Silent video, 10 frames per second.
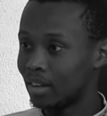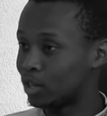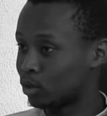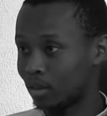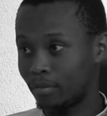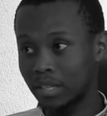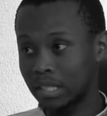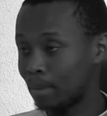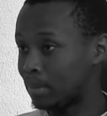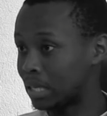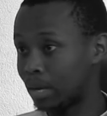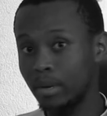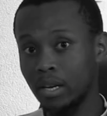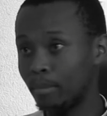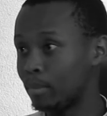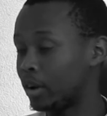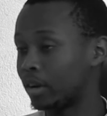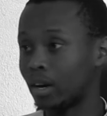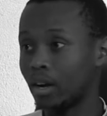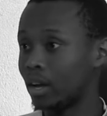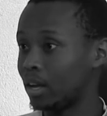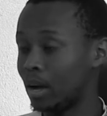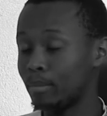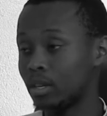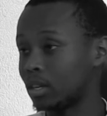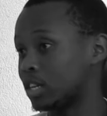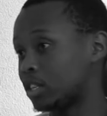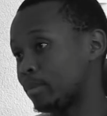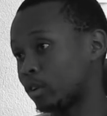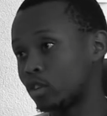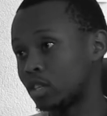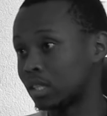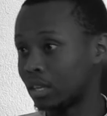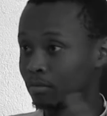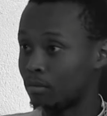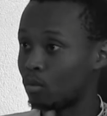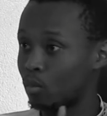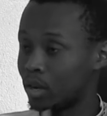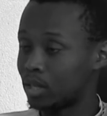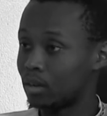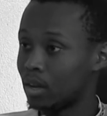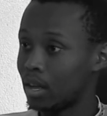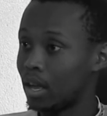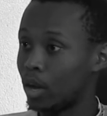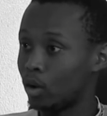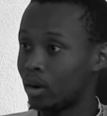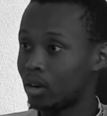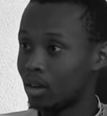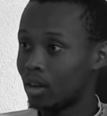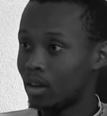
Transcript: And it's not the first time Islam in America, Islam and Christians have went head on.